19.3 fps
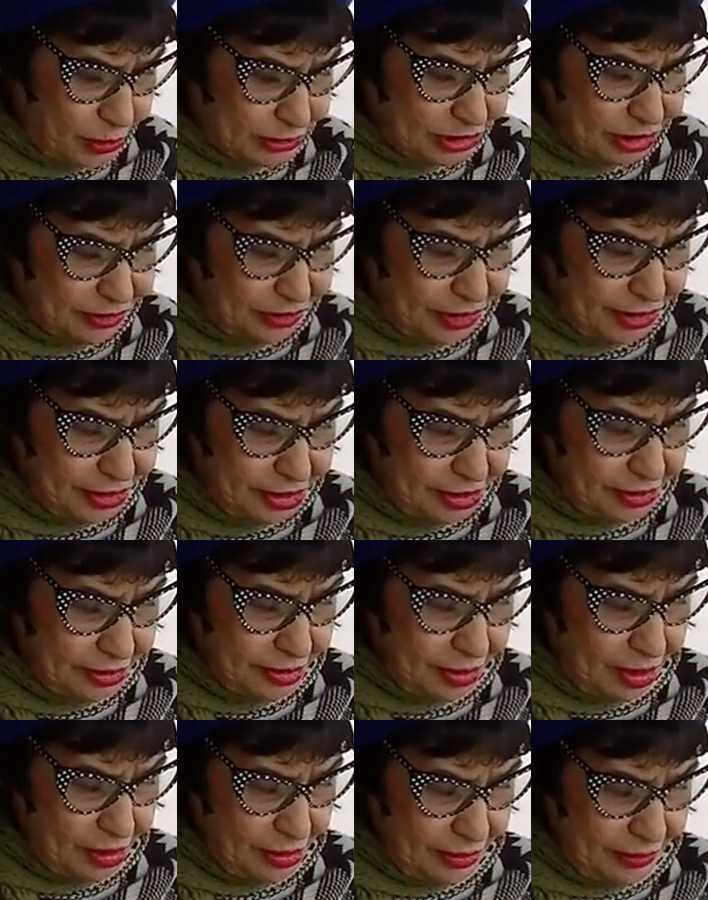question for you.
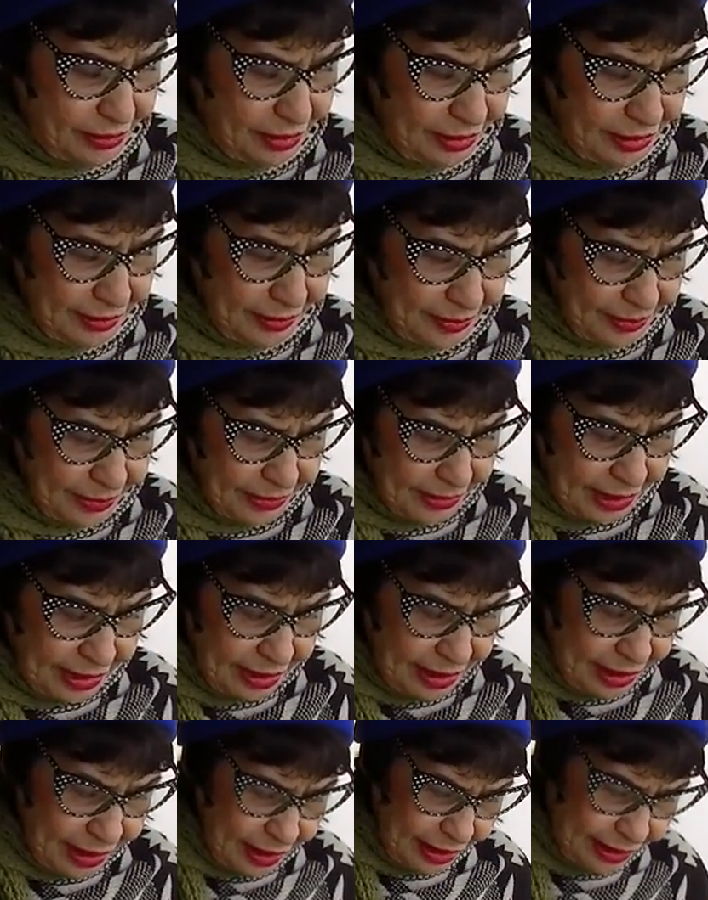Uh oh. Uh oh.
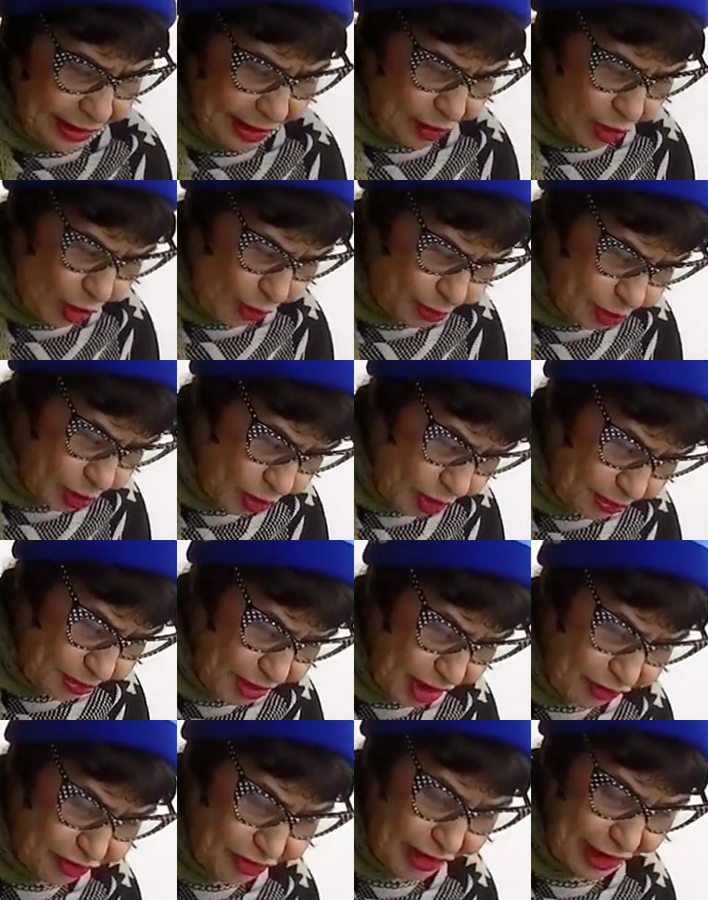And I hope you won't
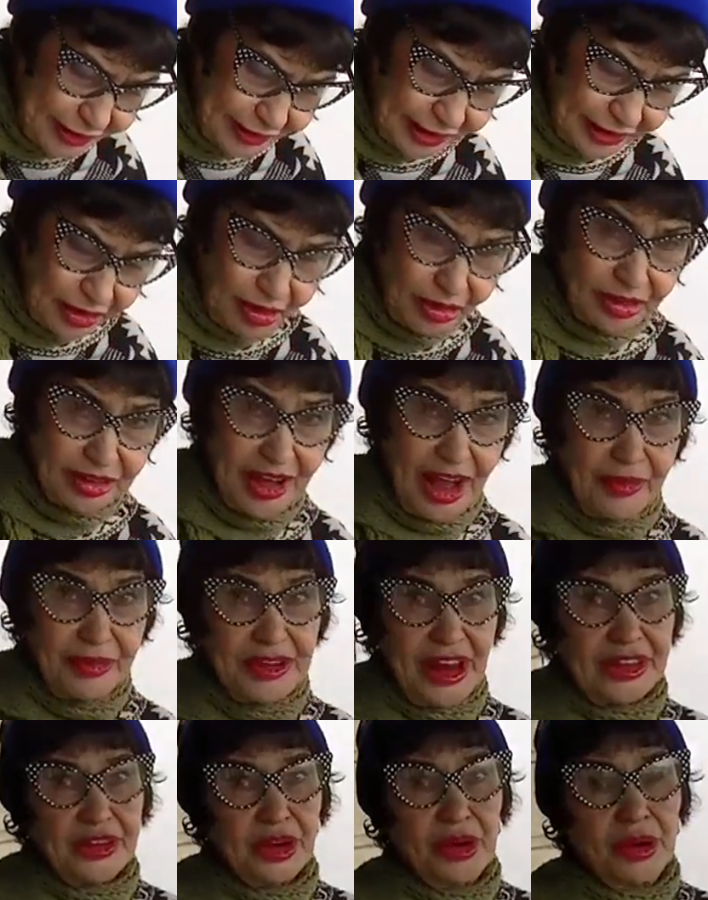be offended. Oh,
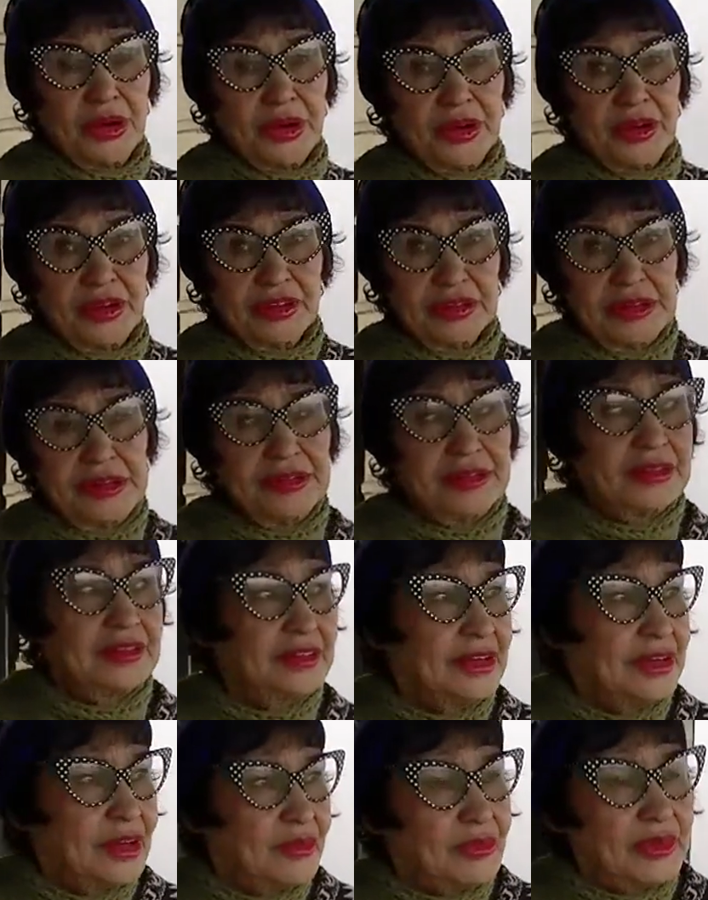another uh oh. Uh
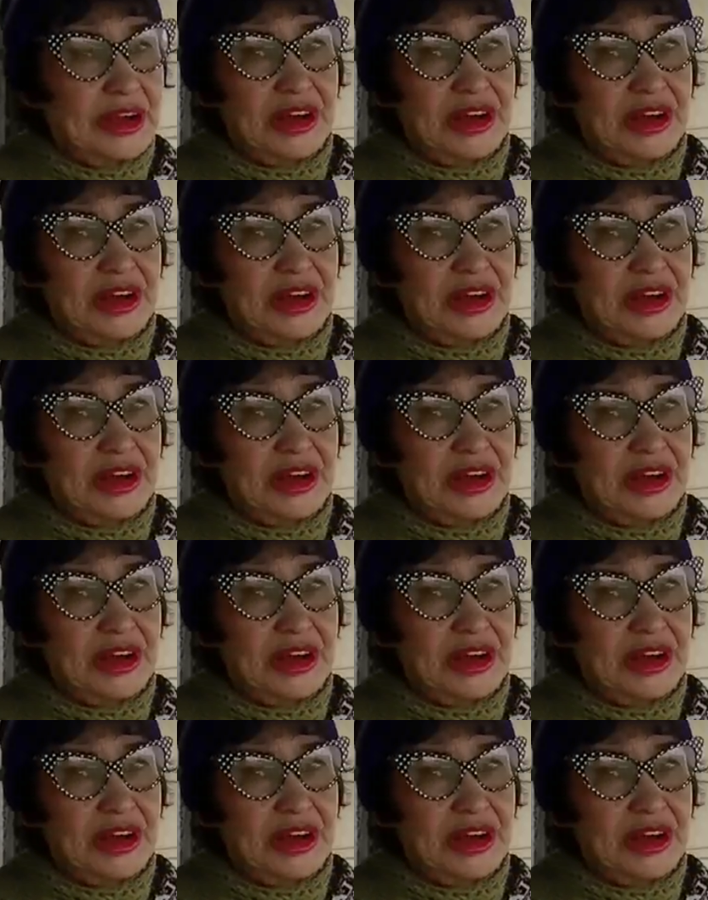-oh.